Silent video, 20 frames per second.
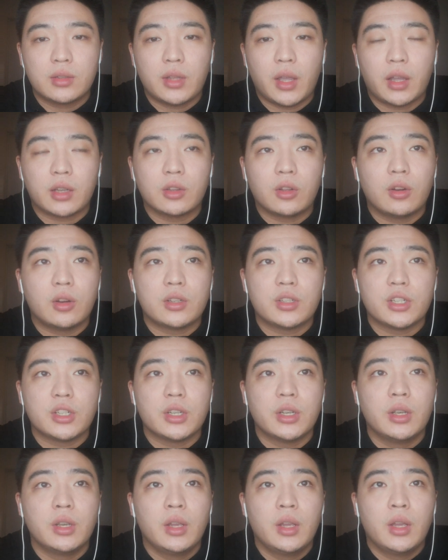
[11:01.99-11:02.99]

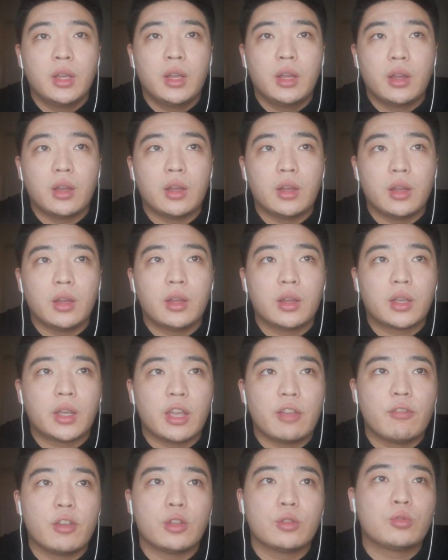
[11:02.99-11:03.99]
technology
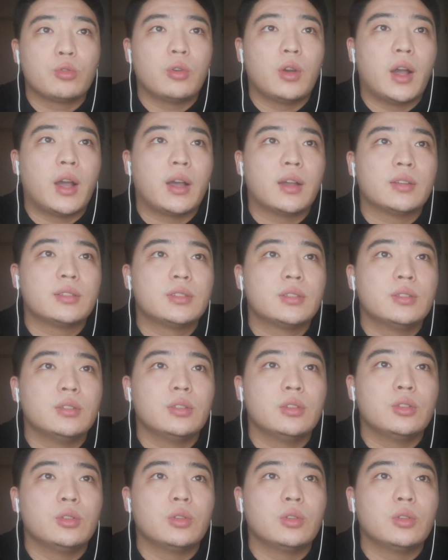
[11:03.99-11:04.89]
giving to us.